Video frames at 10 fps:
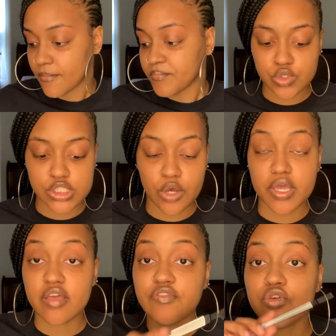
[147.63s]
so
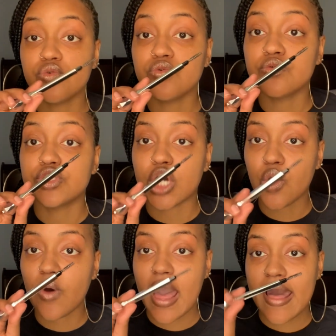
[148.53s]
if you don't
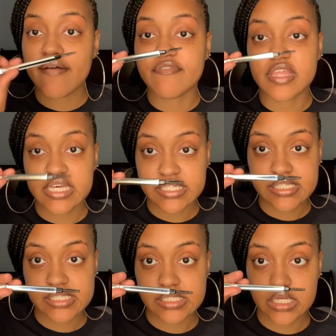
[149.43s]
have
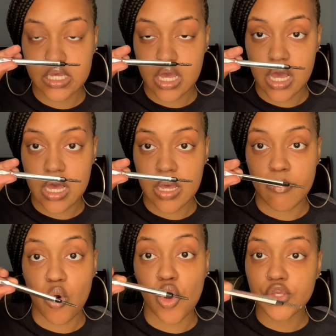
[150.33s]
this
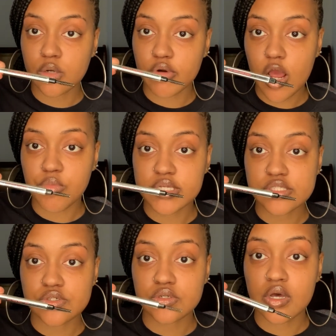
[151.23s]
on your brow
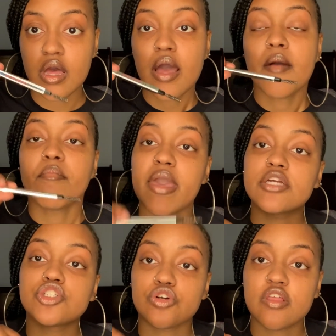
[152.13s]
pencil, make
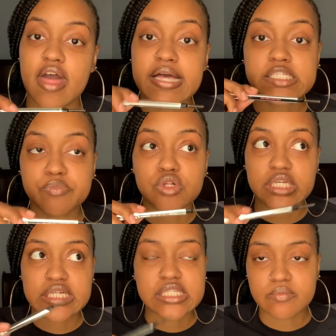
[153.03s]
sure that a spoolie
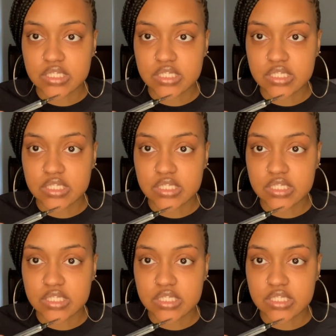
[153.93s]
is something